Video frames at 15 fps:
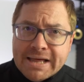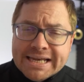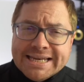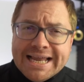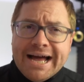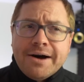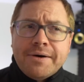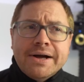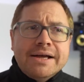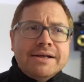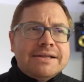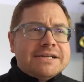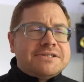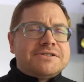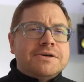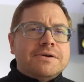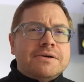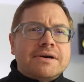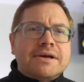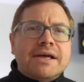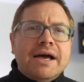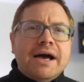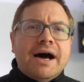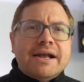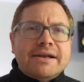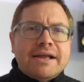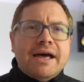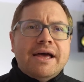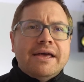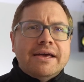Now, let's talk
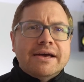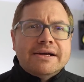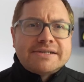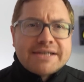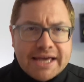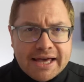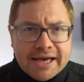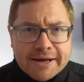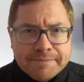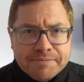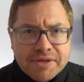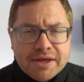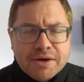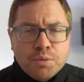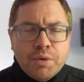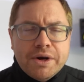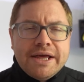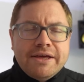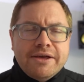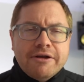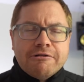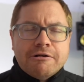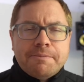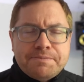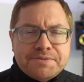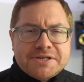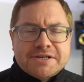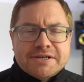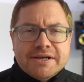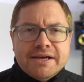Hyundai and Kia winning Europe's